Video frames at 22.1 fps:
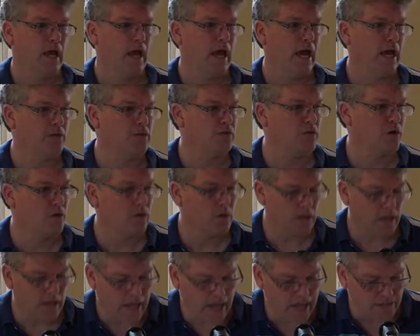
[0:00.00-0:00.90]
And
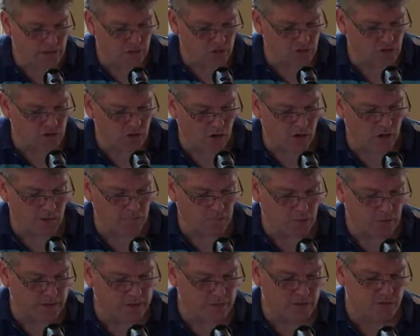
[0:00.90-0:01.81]
so, as a starting
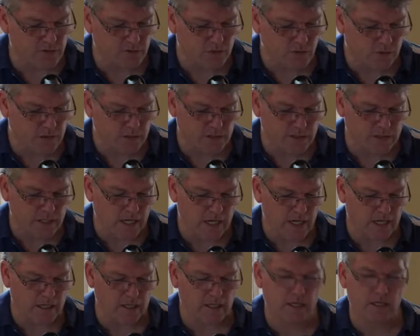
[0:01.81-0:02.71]
point, this is what he's saying.